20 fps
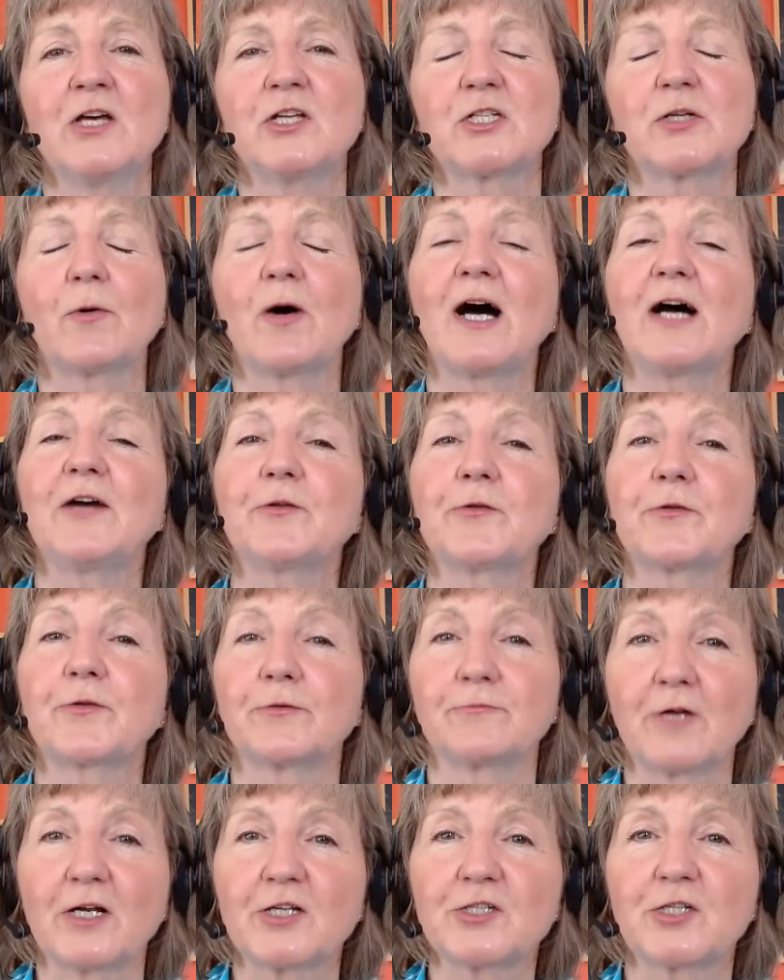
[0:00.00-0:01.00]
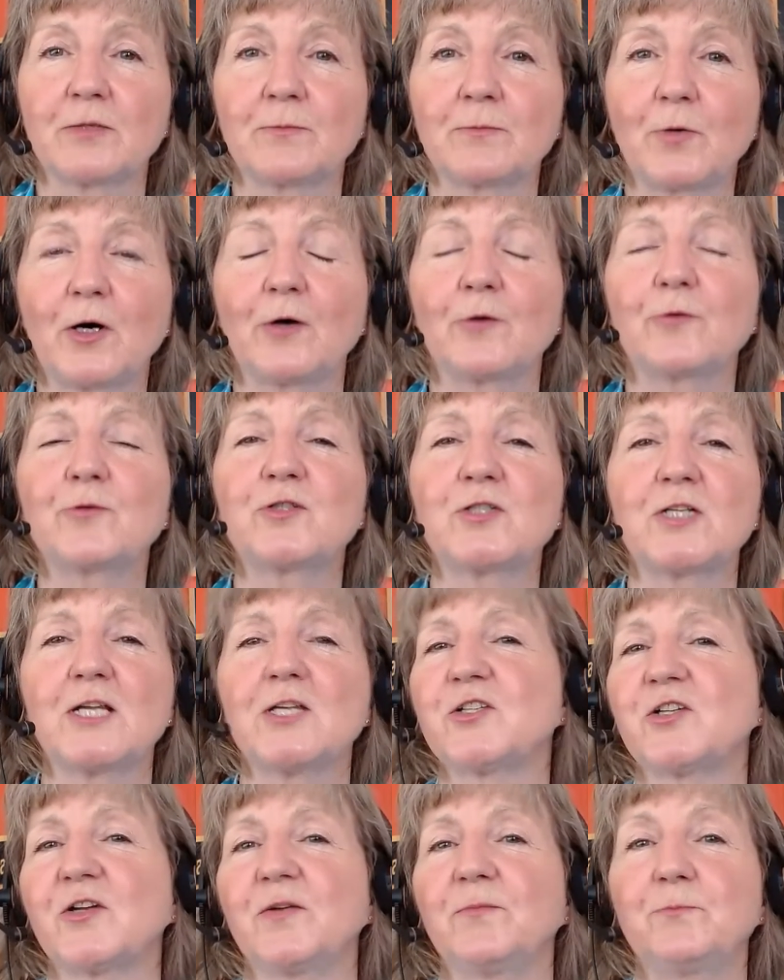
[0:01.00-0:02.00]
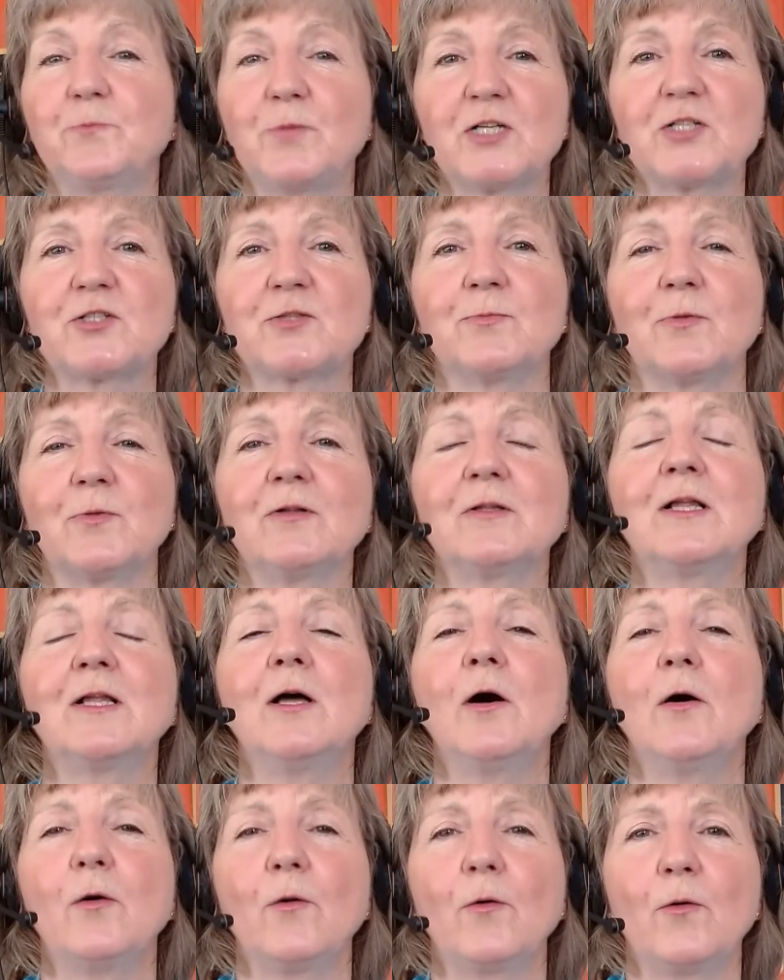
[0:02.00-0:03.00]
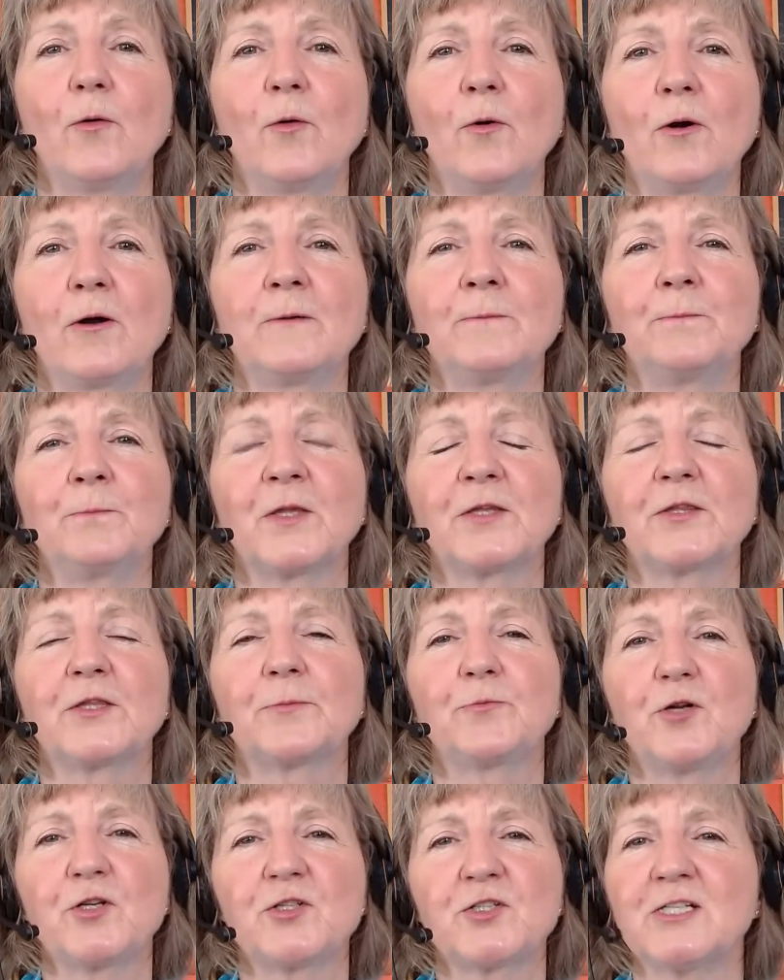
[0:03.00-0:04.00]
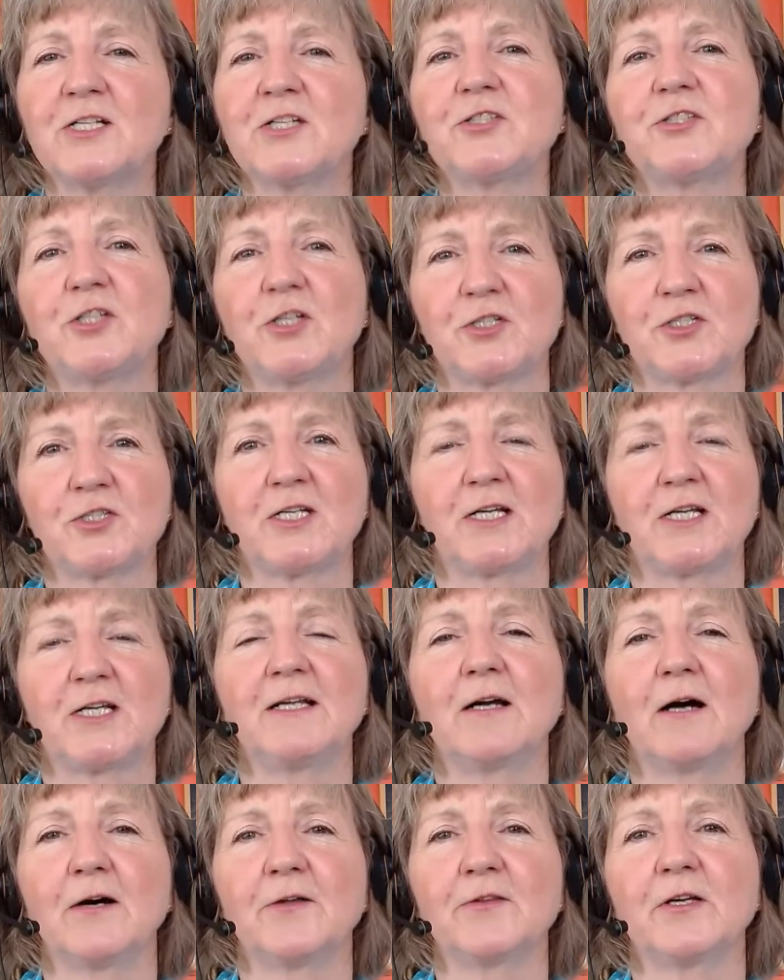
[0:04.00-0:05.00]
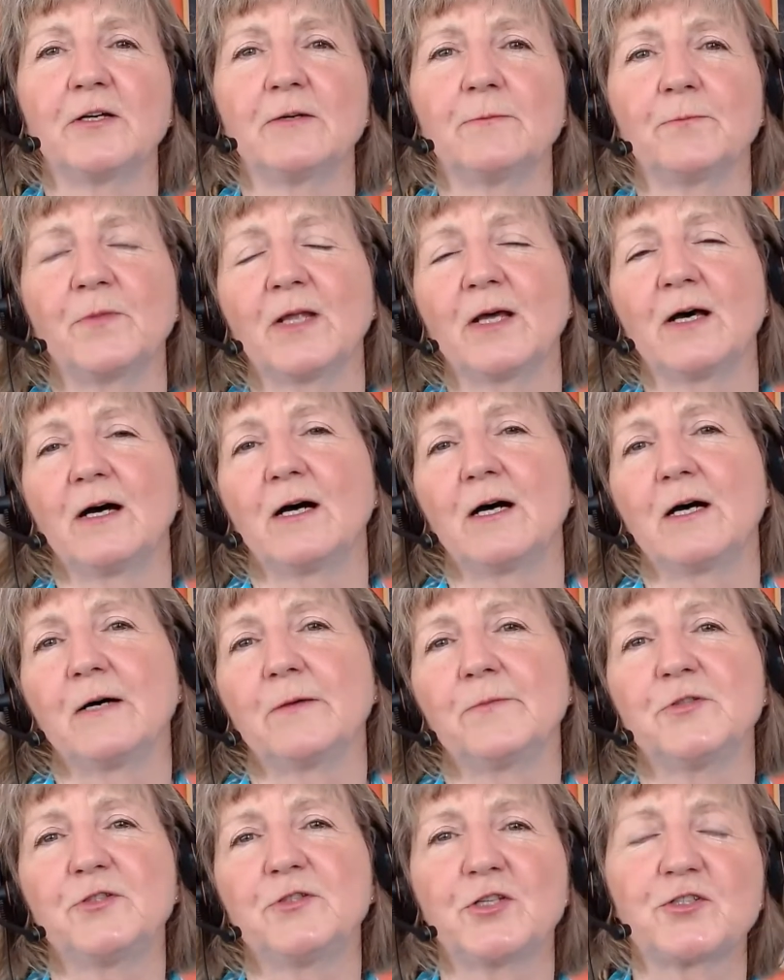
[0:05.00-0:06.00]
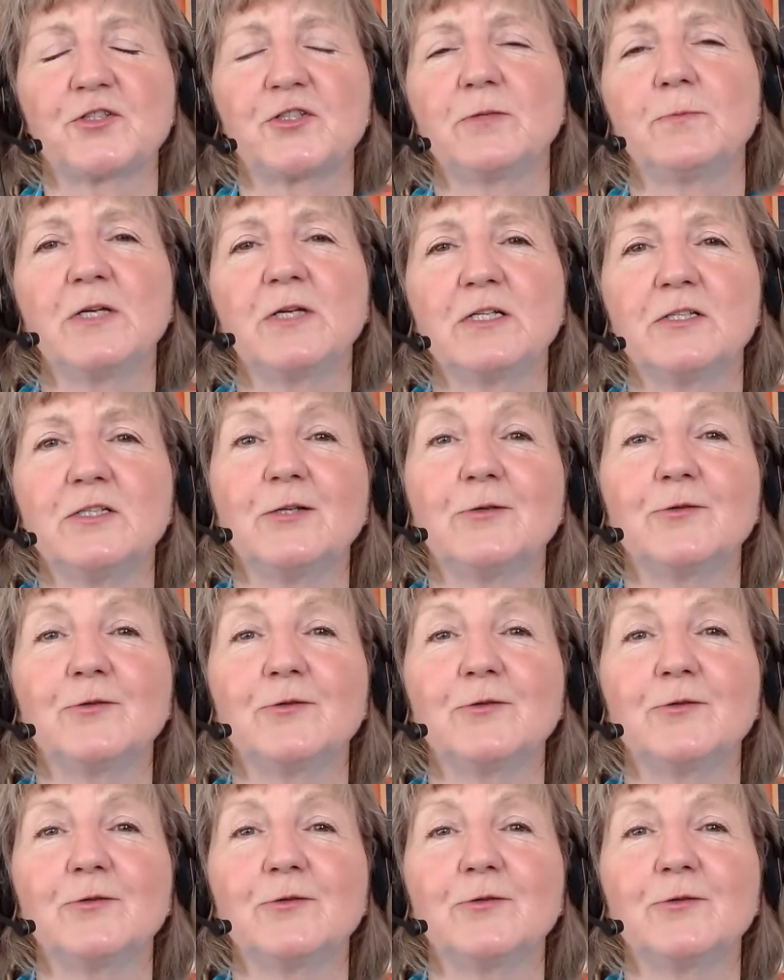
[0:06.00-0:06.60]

So either the Russian post is abysmal, or the prison is just sitting on them um, just to be a